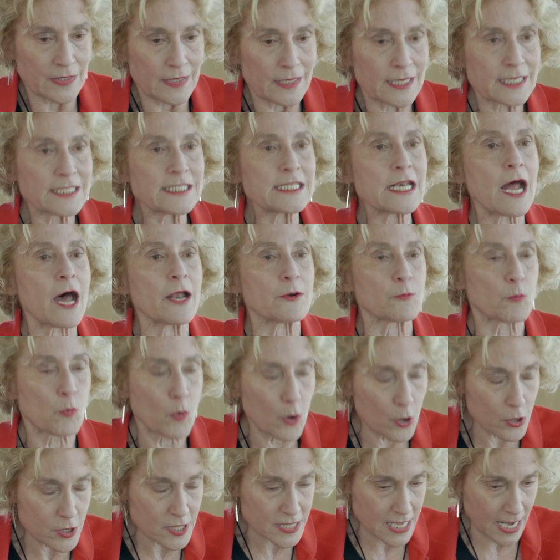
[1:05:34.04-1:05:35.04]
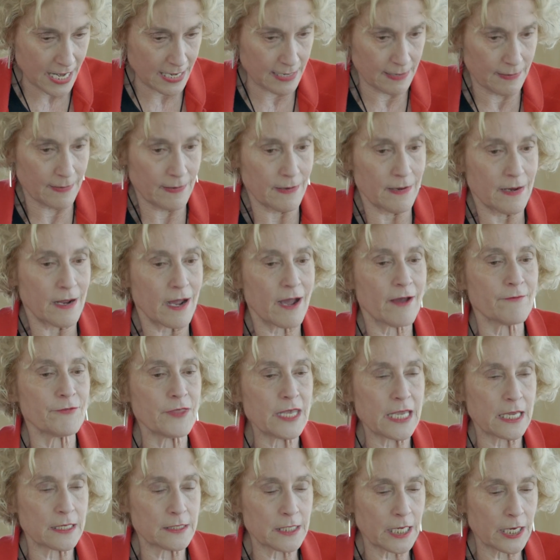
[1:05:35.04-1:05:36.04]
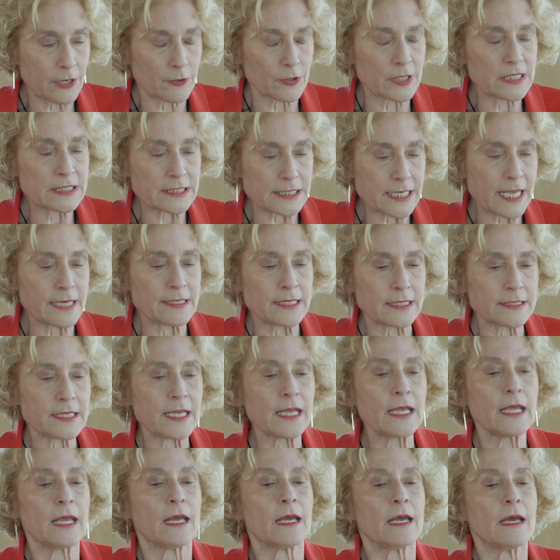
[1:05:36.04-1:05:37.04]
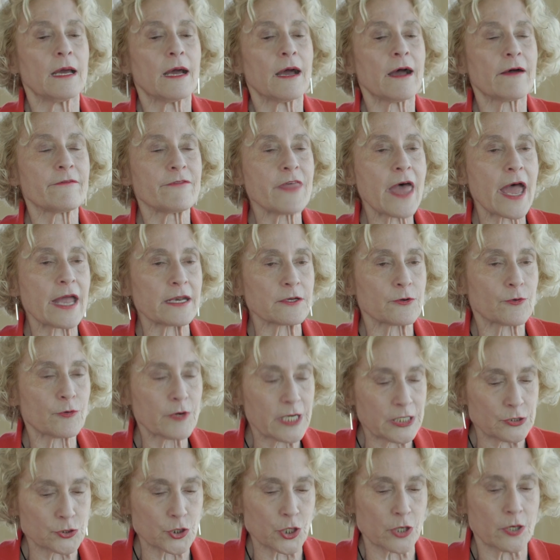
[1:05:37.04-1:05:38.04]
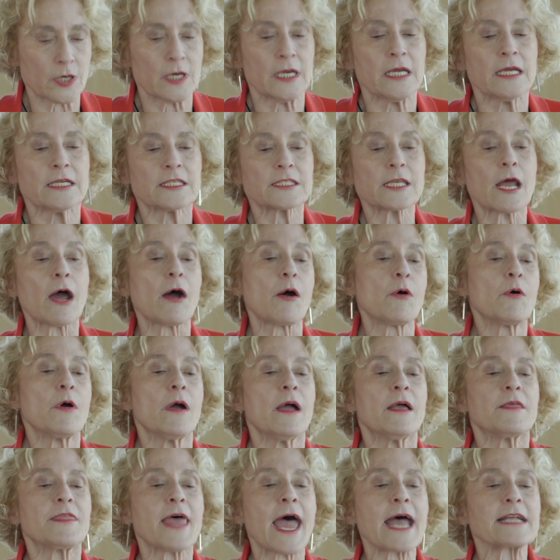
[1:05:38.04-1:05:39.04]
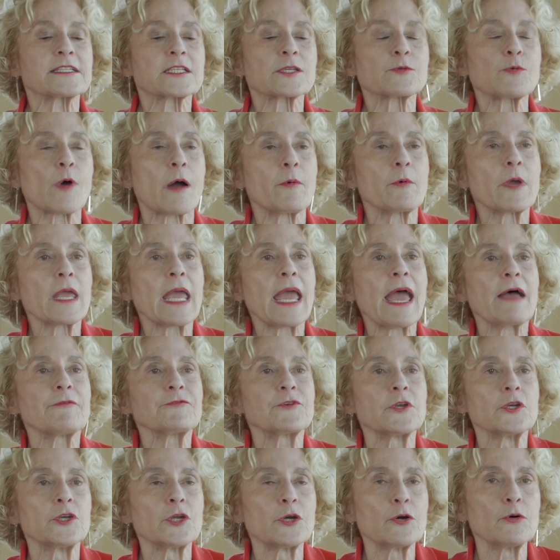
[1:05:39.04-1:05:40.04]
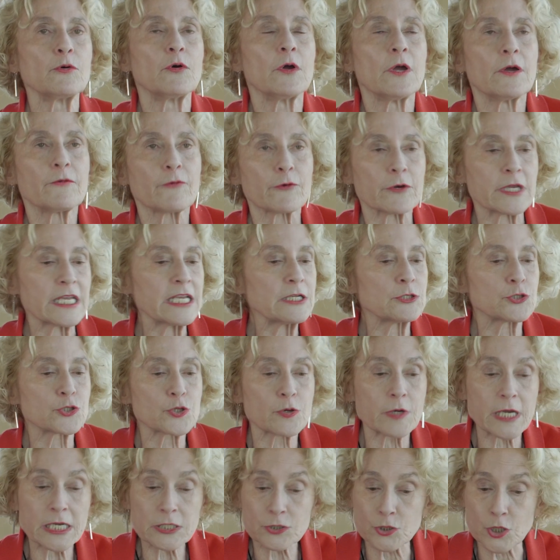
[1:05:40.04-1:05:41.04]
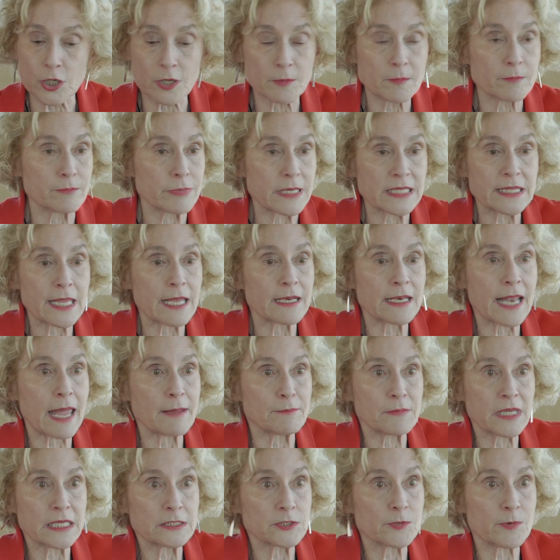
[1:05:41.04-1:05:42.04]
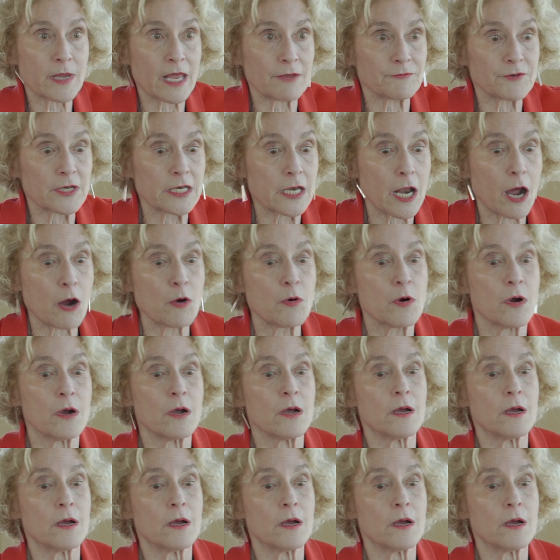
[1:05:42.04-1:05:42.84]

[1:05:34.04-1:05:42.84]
is not worthy of the inherent dignity of that creature. So that's what we have to do for each creature, but then that means we have to know